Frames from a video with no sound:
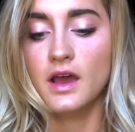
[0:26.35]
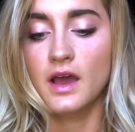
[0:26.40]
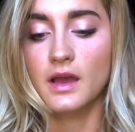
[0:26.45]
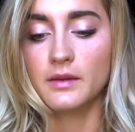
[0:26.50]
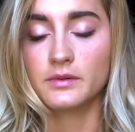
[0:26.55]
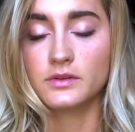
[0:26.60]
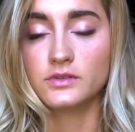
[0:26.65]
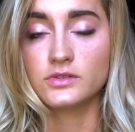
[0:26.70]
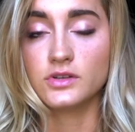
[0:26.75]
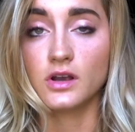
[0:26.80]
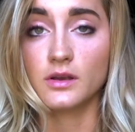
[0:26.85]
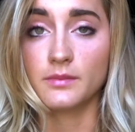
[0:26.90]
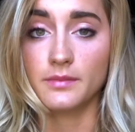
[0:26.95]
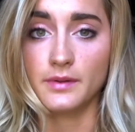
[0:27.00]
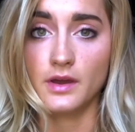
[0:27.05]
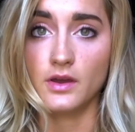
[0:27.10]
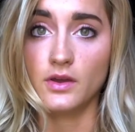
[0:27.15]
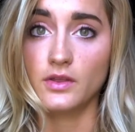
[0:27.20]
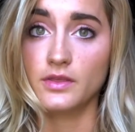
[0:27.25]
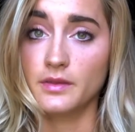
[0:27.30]
I'm going to talk
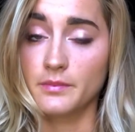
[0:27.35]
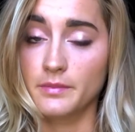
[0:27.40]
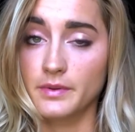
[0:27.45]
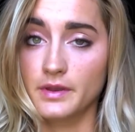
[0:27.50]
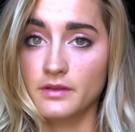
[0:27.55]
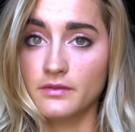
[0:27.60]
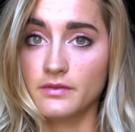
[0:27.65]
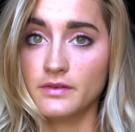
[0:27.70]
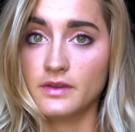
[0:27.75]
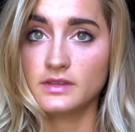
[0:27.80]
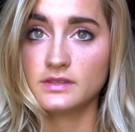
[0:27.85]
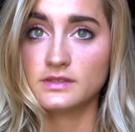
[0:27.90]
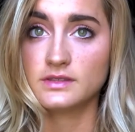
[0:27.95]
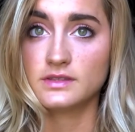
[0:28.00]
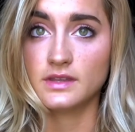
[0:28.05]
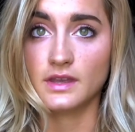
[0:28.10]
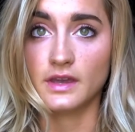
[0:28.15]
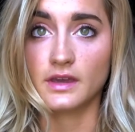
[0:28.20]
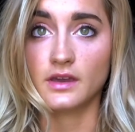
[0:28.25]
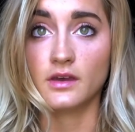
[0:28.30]
about the
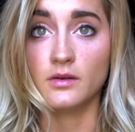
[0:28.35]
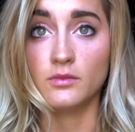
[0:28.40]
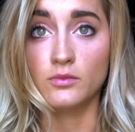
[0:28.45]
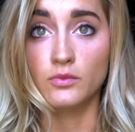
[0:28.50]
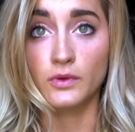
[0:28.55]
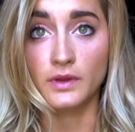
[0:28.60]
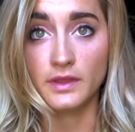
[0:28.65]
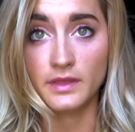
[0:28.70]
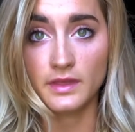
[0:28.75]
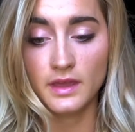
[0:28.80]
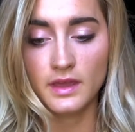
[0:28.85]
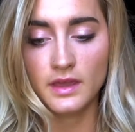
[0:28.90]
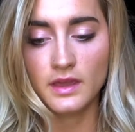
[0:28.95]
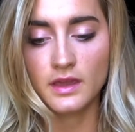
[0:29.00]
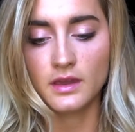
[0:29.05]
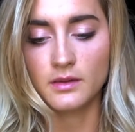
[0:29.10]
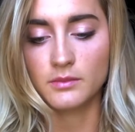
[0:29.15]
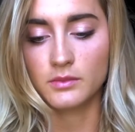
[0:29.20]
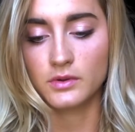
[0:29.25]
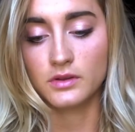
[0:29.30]
benefits that come with
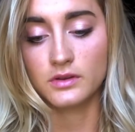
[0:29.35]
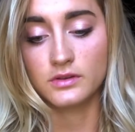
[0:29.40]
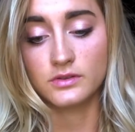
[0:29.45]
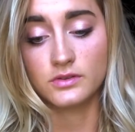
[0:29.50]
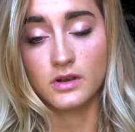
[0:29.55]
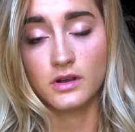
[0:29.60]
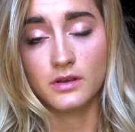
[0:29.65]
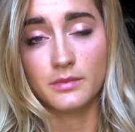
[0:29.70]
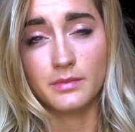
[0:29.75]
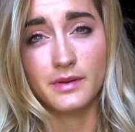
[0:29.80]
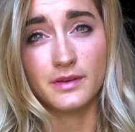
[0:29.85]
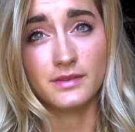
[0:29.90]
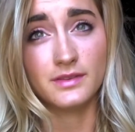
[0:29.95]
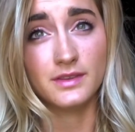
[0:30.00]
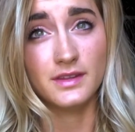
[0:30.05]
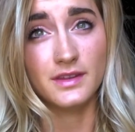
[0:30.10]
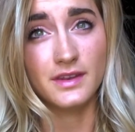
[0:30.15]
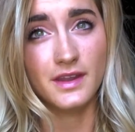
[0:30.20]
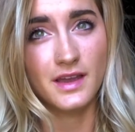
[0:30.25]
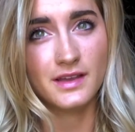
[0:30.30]
it. I'm going to talk about
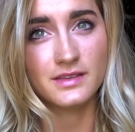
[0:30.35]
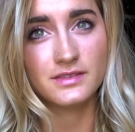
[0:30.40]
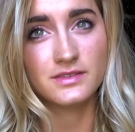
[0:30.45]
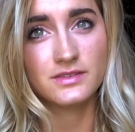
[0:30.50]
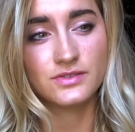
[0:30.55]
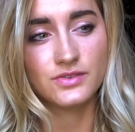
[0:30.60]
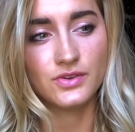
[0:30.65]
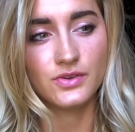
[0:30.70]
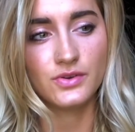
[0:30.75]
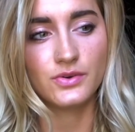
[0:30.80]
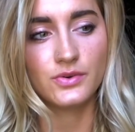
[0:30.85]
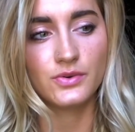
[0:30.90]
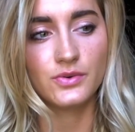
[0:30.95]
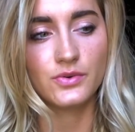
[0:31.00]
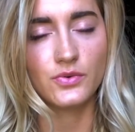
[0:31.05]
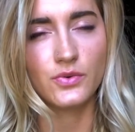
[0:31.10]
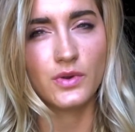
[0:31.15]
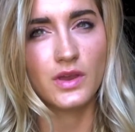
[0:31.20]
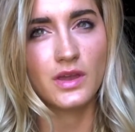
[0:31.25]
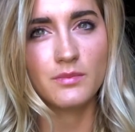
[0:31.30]
the not so
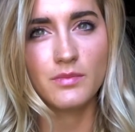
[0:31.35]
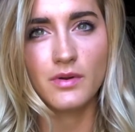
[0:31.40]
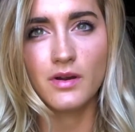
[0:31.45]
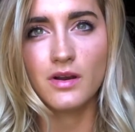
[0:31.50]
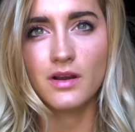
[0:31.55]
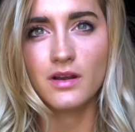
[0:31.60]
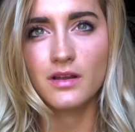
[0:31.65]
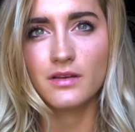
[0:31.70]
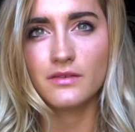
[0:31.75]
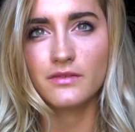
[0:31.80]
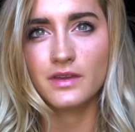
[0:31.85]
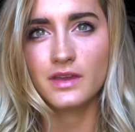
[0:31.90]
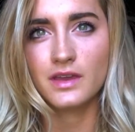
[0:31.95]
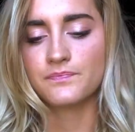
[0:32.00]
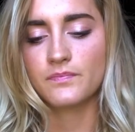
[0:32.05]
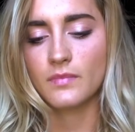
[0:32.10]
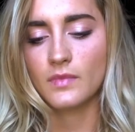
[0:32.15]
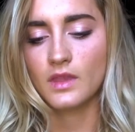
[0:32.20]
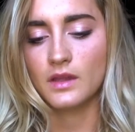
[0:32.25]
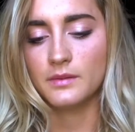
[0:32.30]
great part of it.